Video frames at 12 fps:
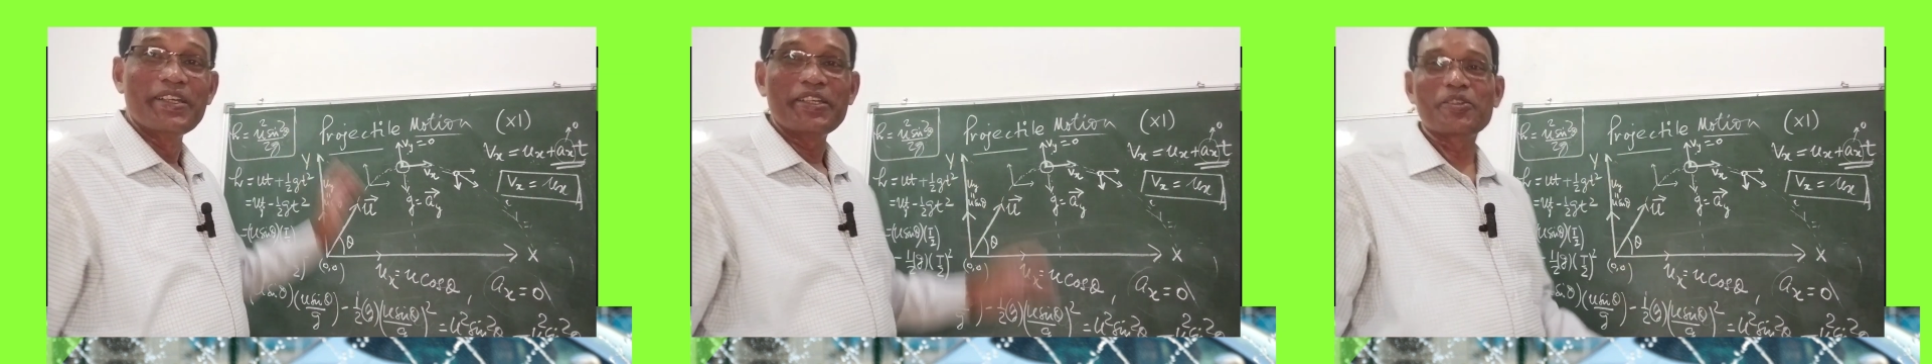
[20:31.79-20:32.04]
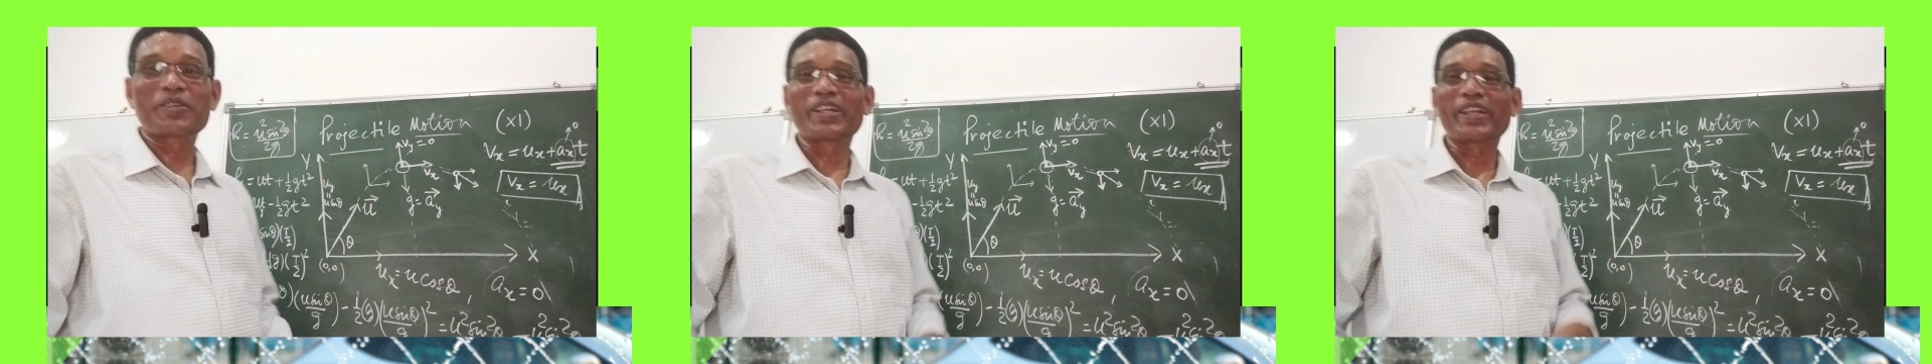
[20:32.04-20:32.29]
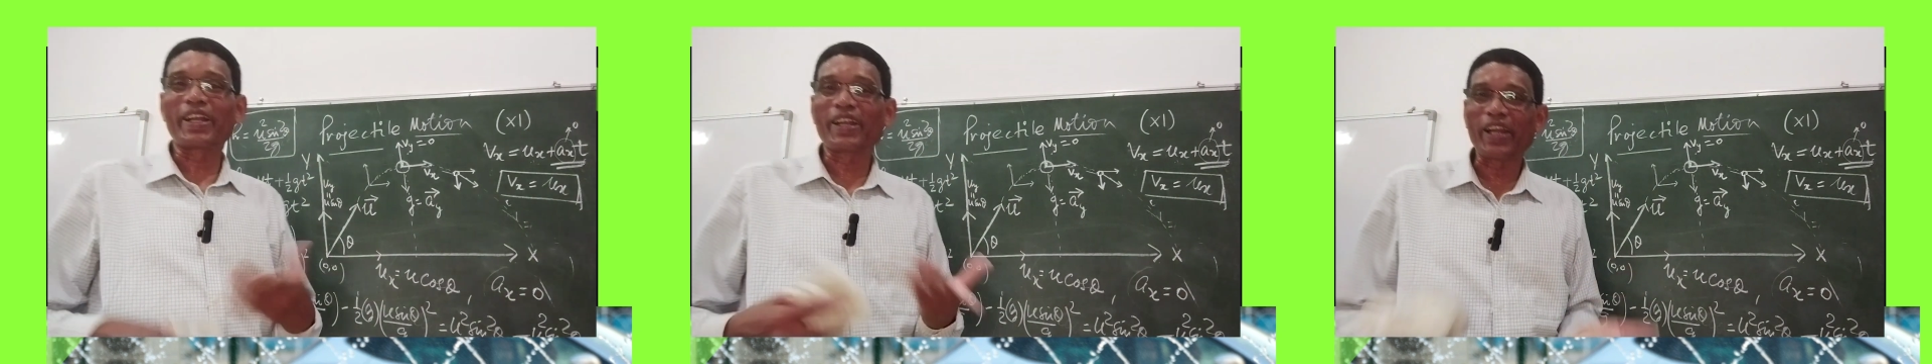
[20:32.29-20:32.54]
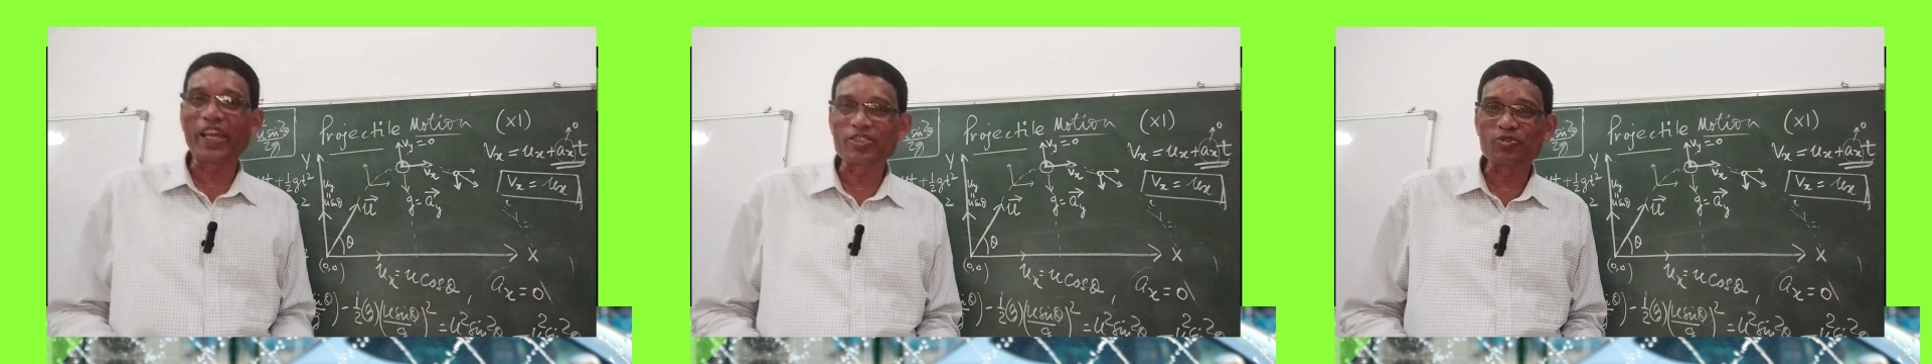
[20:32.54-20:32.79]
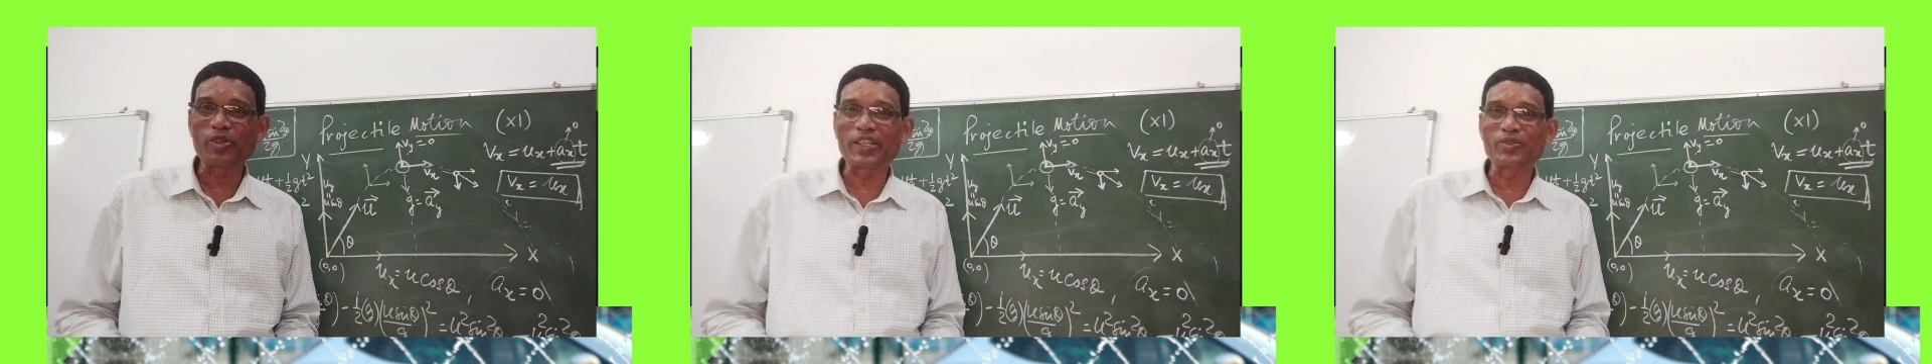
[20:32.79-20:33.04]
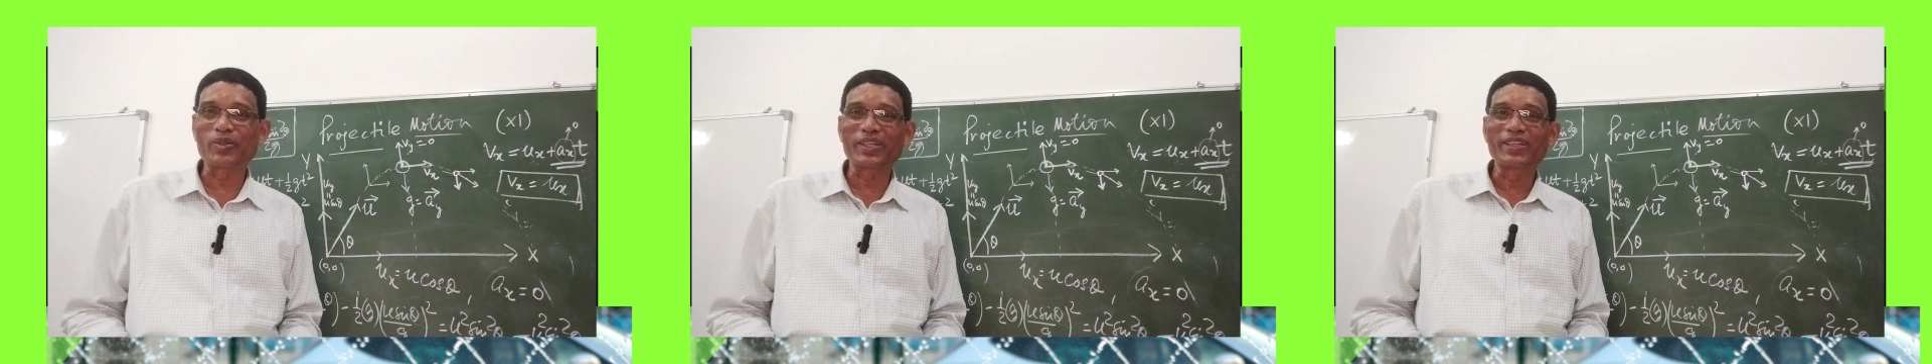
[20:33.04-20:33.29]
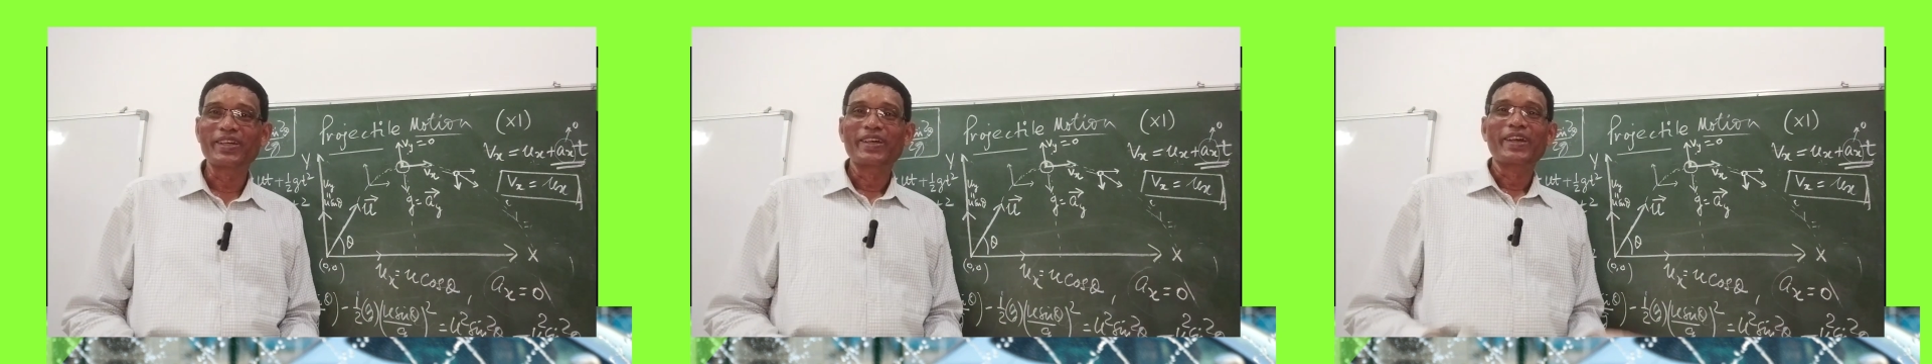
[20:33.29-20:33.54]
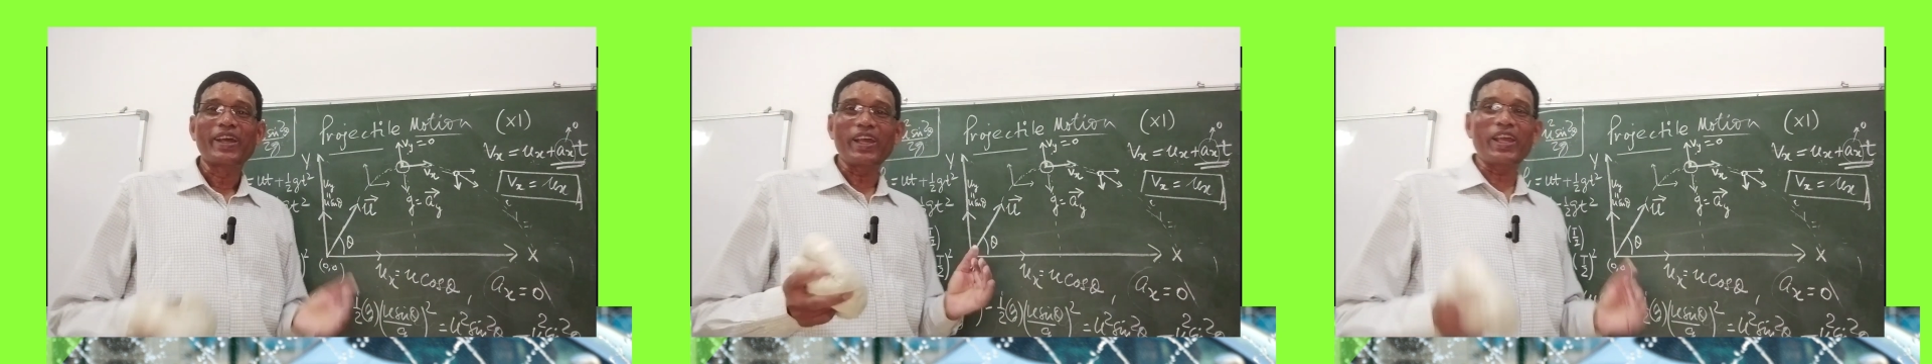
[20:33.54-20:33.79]
you can analyze very well
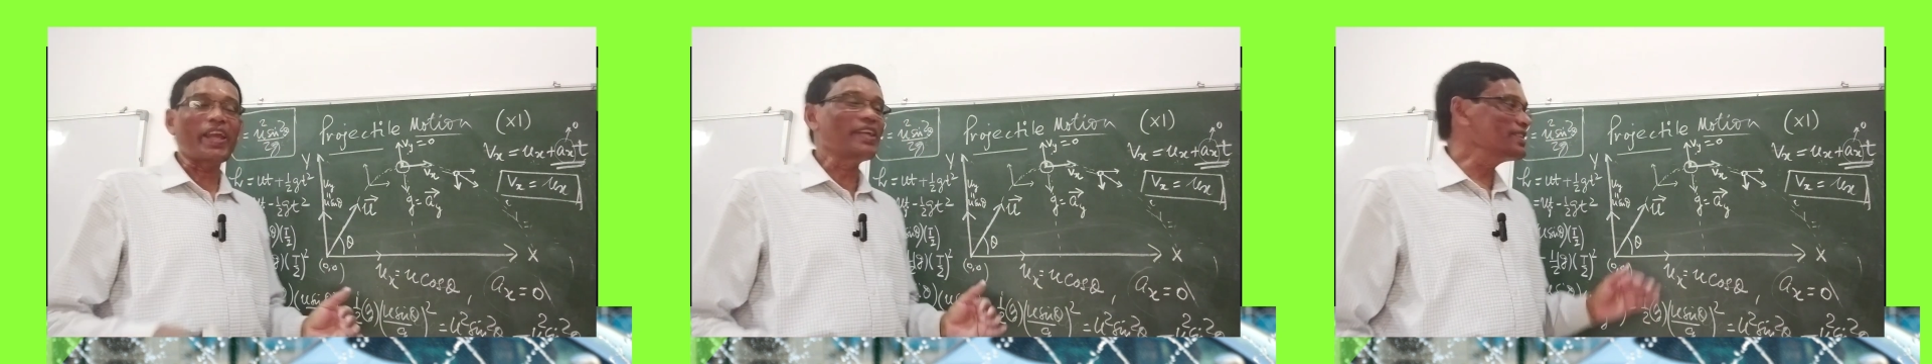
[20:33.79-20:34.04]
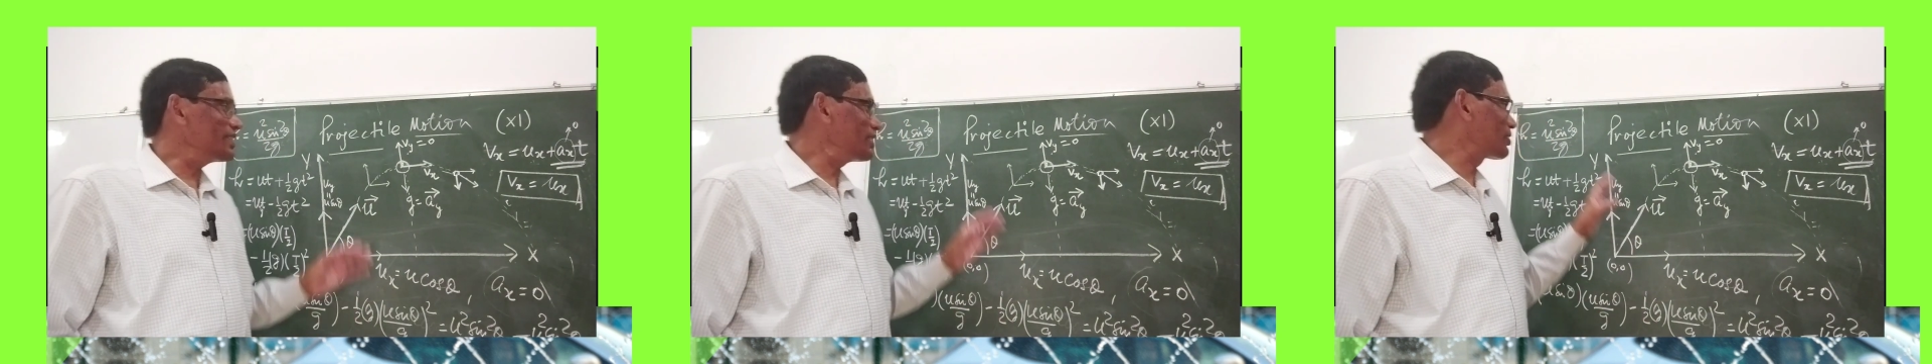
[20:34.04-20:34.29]
and